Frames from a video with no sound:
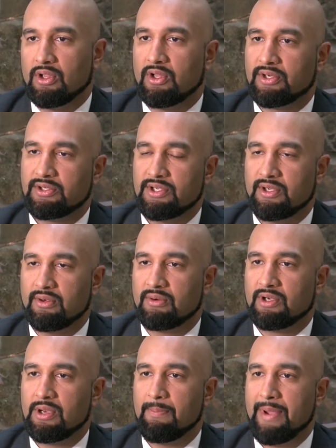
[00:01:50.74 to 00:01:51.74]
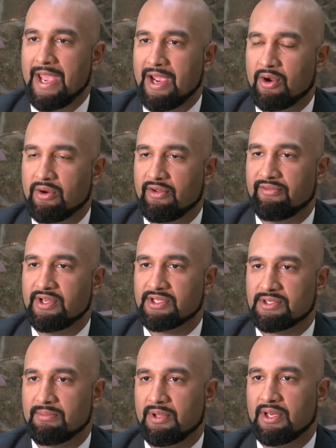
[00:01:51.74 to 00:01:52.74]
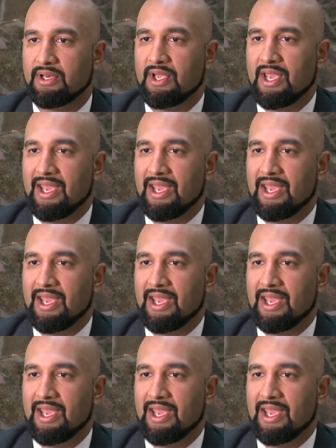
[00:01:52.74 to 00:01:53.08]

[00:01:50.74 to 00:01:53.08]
look to comparative discipline.